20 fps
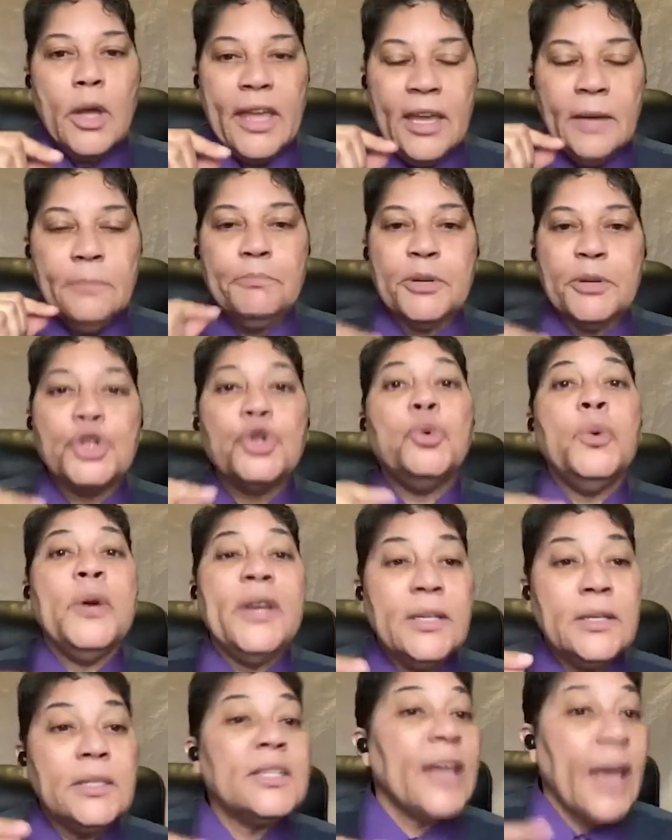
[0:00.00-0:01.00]
in
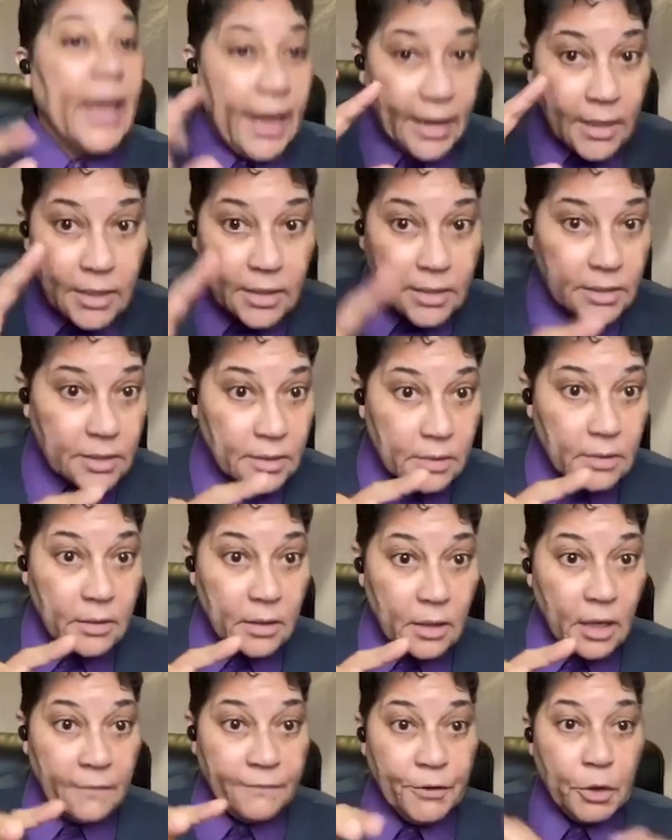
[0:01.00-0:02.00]
between takes,
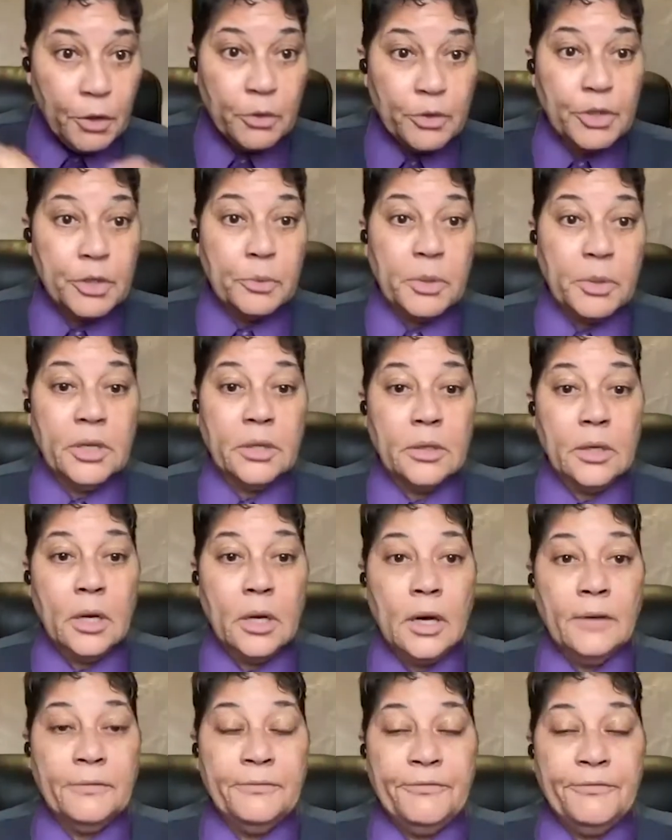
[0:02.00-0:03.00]
if you're doing
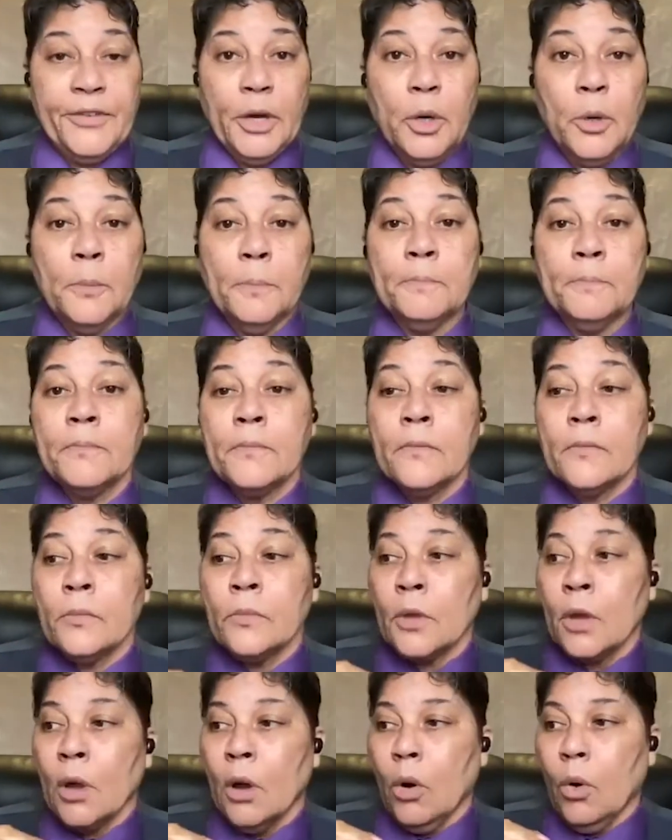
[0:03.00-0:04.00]
a film,
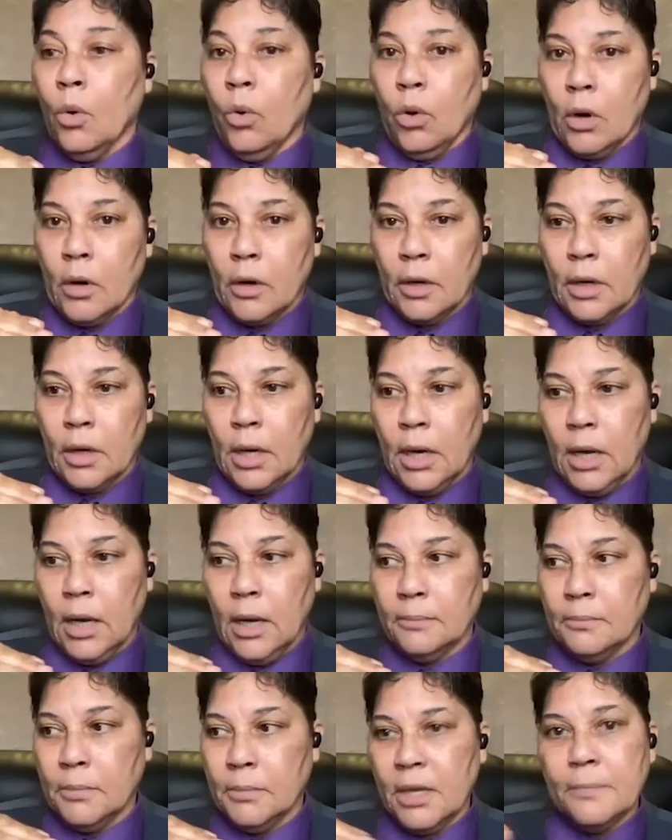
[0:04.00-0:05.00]
or
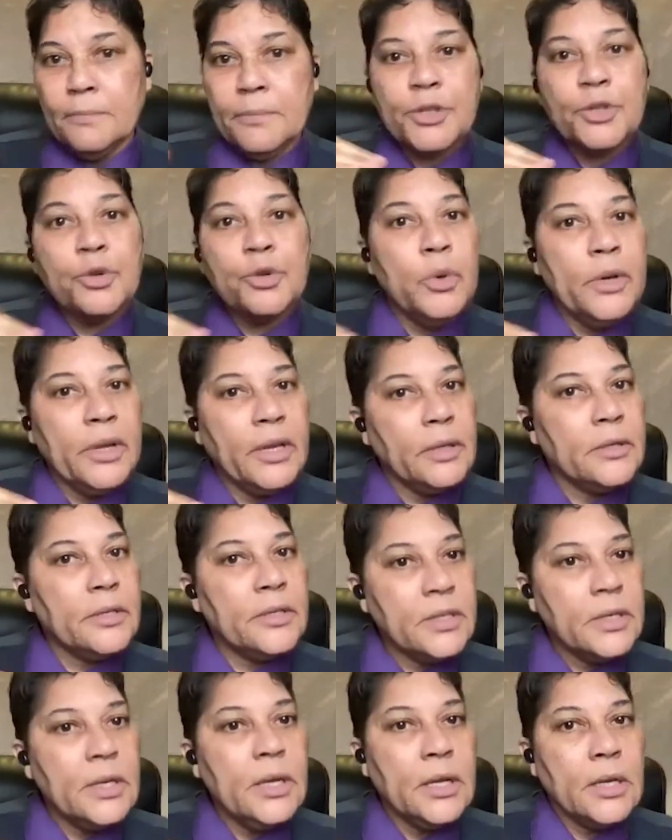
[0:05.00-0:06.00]
in between
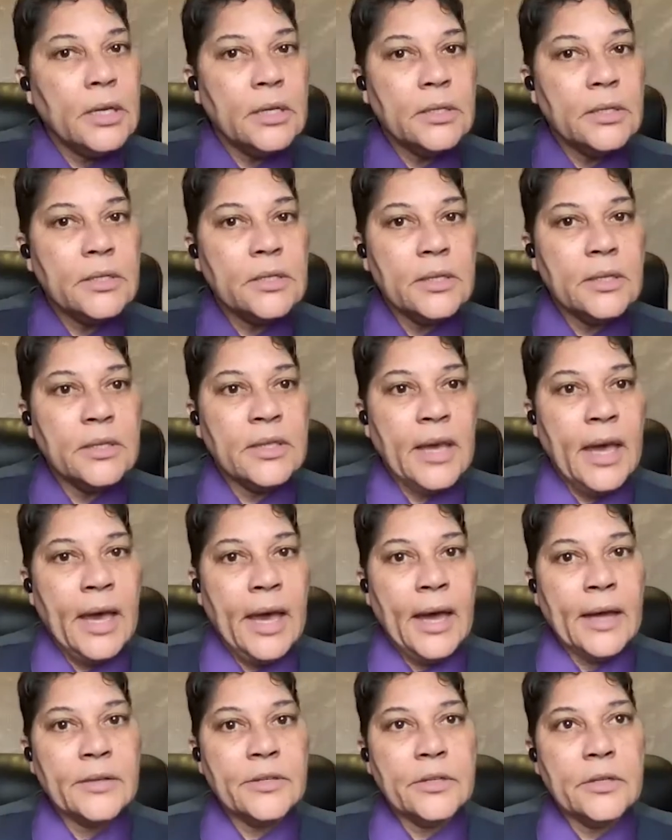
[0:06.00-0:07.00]
scenes,
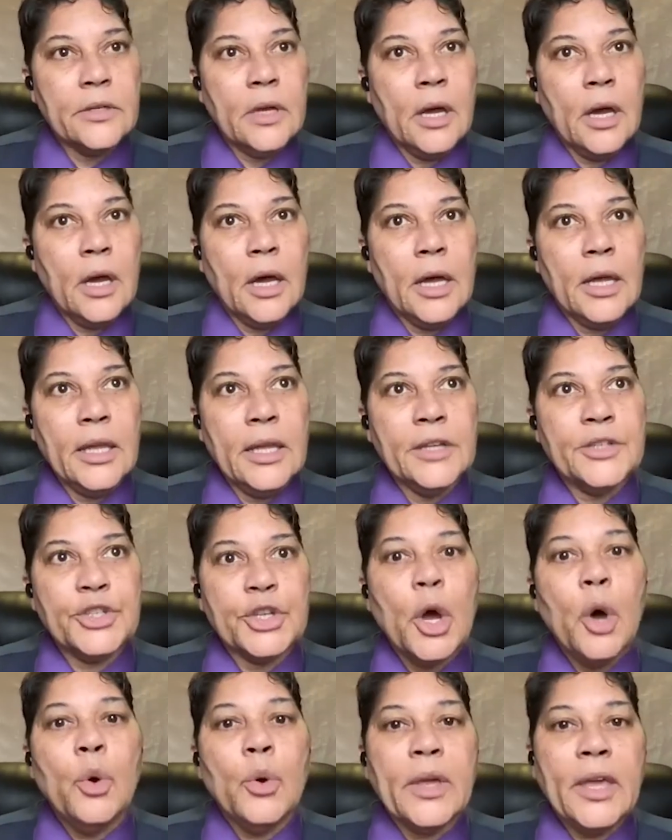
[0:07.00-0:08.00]
that
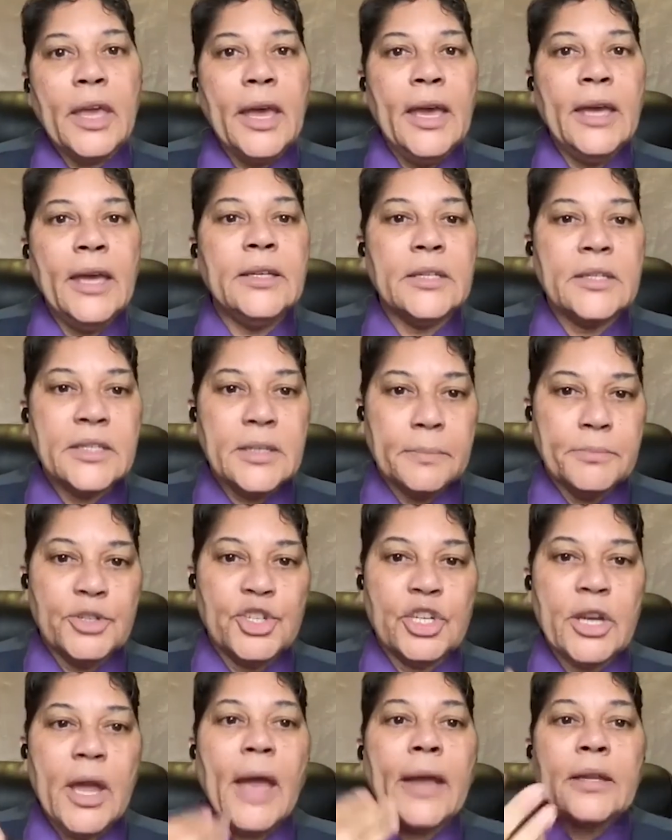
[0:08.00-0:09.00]
it's okay to
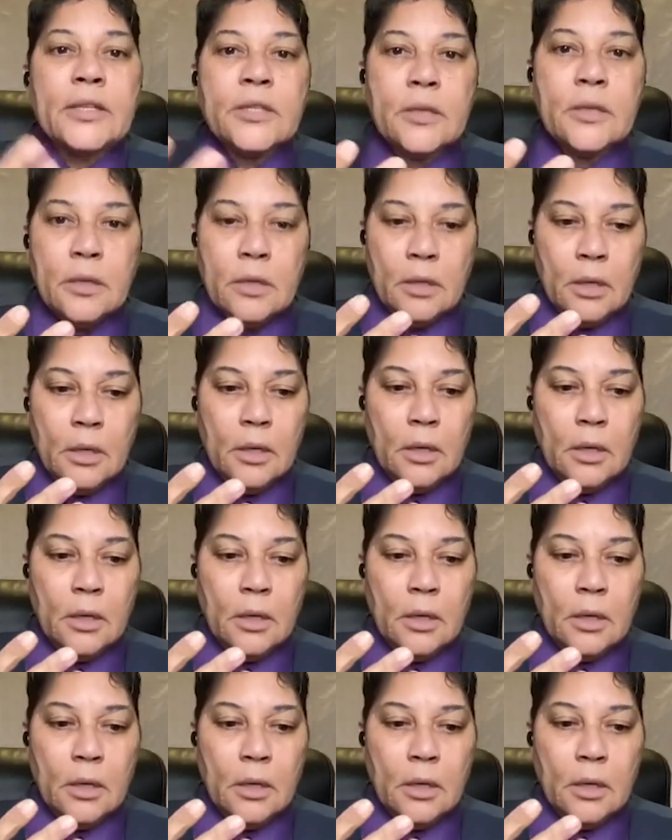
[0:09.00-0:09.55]
subject